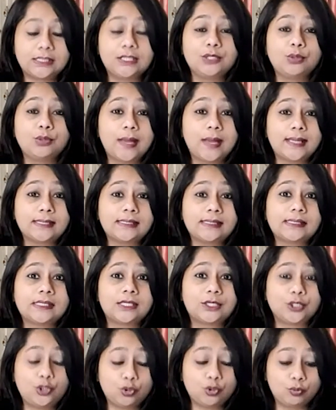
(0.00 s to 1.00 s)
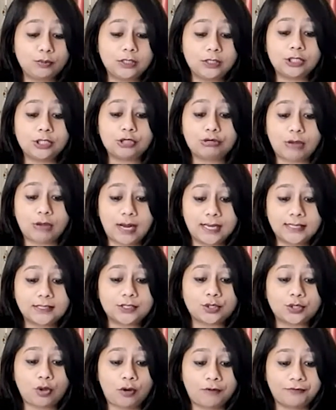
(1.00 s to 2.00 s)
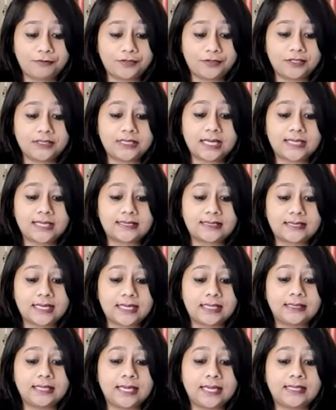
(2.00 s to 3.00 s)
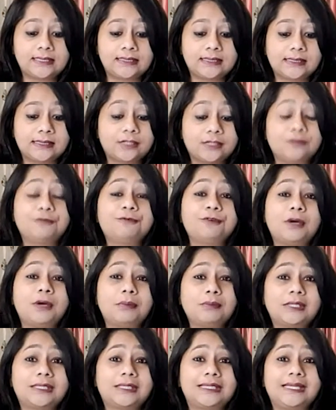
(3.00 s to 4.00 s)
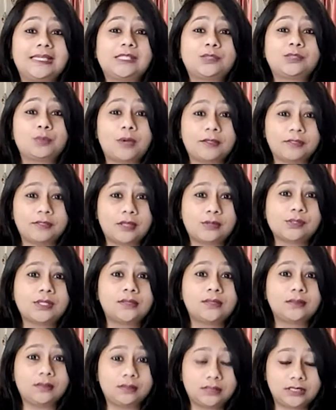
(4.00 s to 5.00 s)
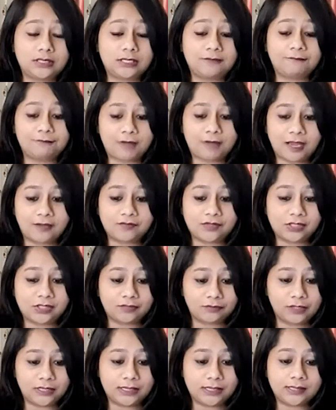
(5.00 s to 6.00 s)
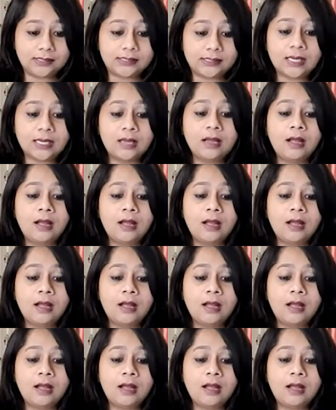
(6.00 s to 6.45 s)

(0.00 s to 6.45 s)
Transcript: the UN's Human Rights Office has said that it has confirmed at least 1,035 civilians